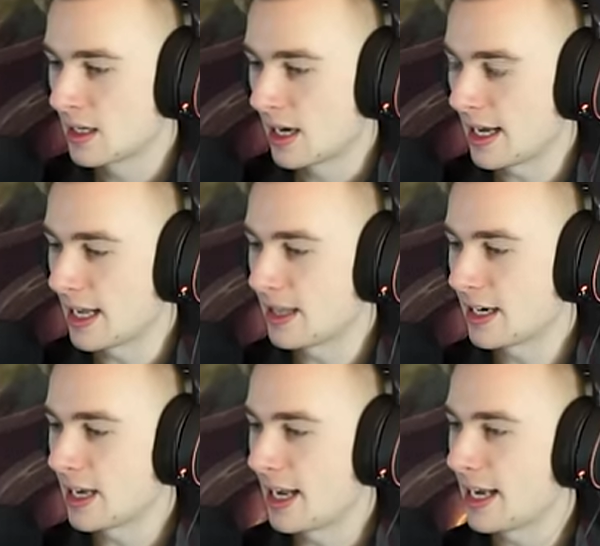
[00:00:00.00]
I
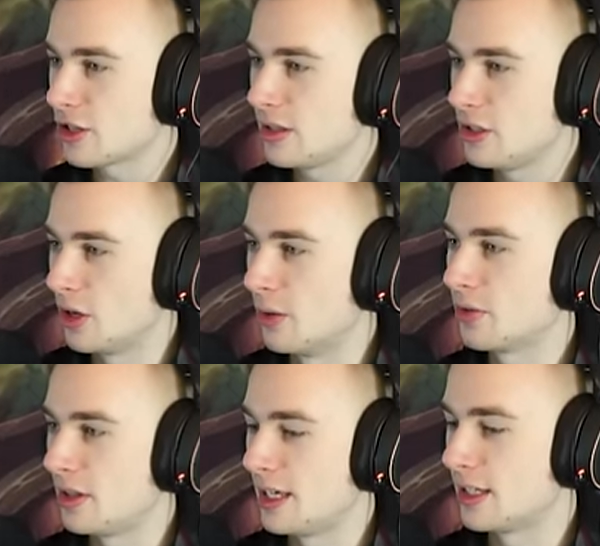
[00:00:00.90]
like I actually don't
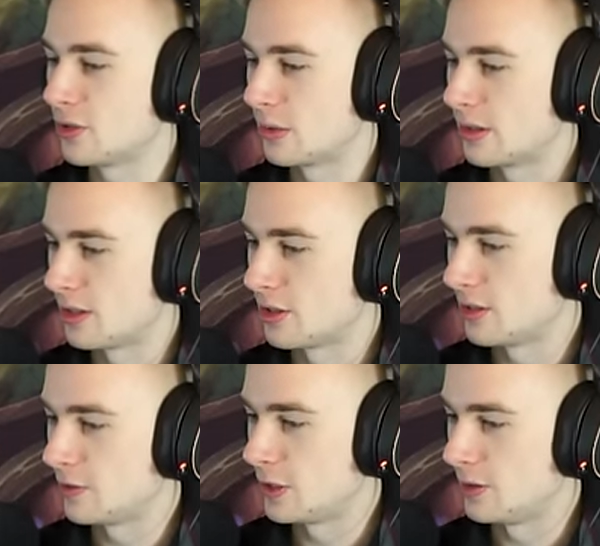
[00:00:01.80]
think it's worth the
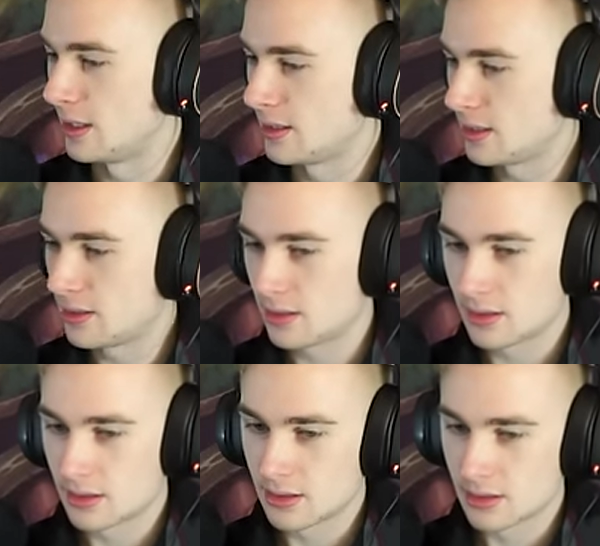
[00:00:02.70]
servitude. Is it?
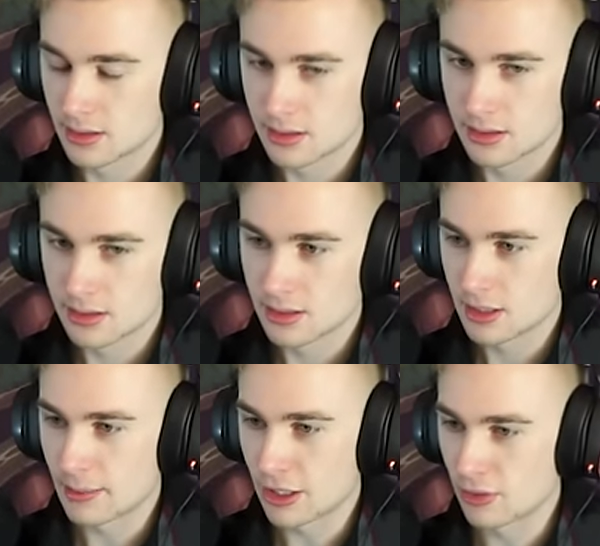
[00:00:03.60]

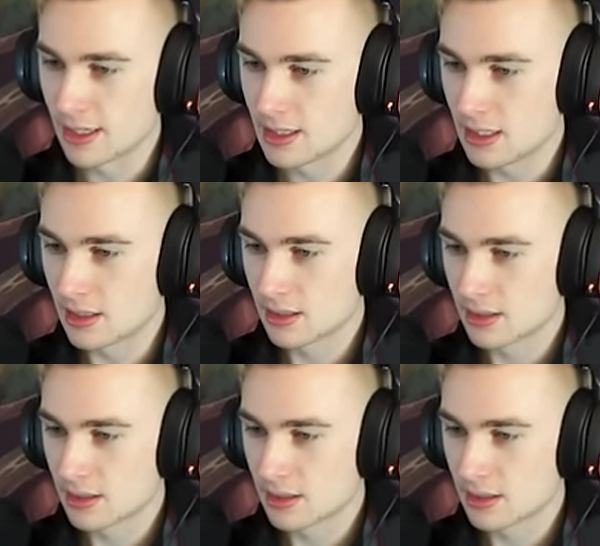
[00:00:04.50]
Am I crazy?